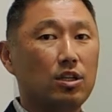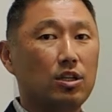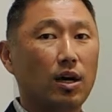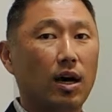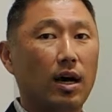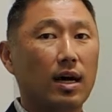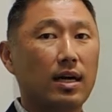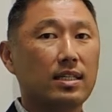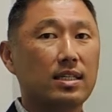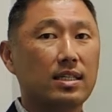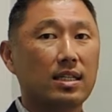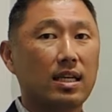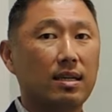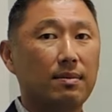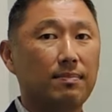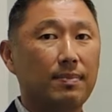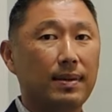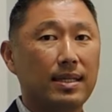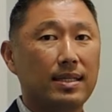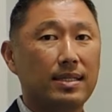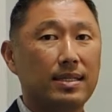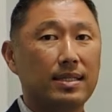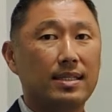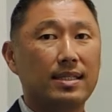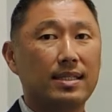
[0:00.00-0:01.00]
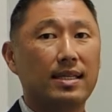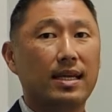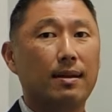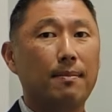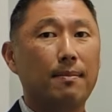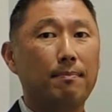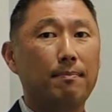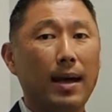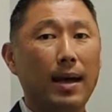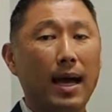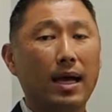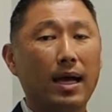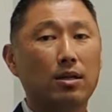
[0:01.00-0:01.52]
the docs can be
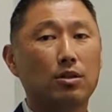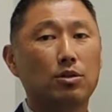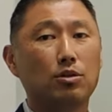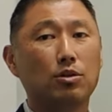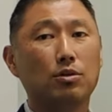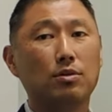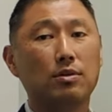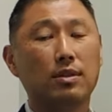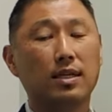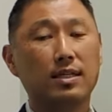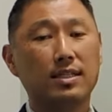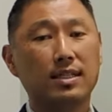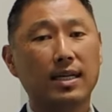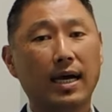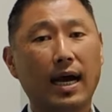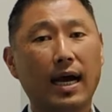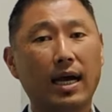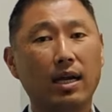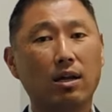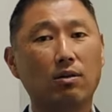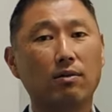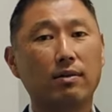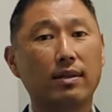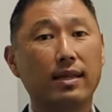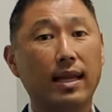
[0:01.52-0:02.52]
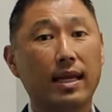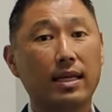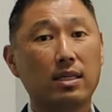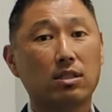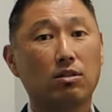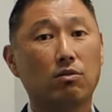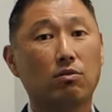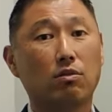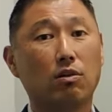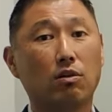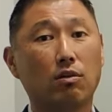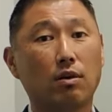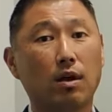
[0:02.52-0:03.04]
sent back to the title and
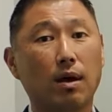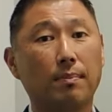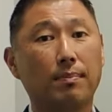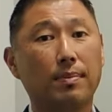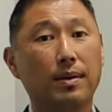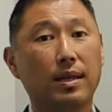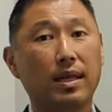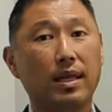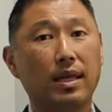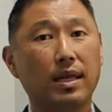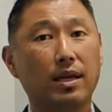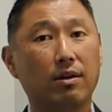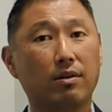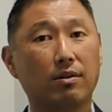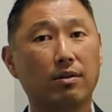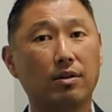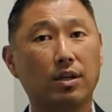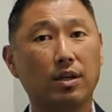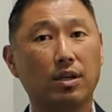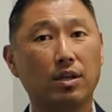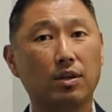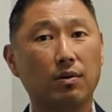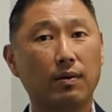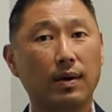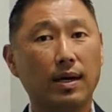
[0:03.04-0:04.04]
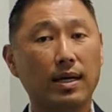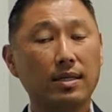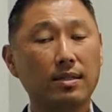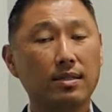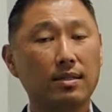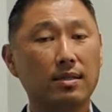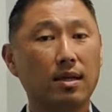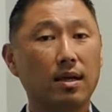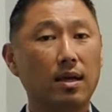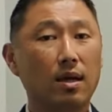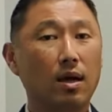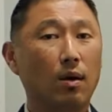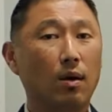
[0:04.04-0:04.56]
escrow company here in the US.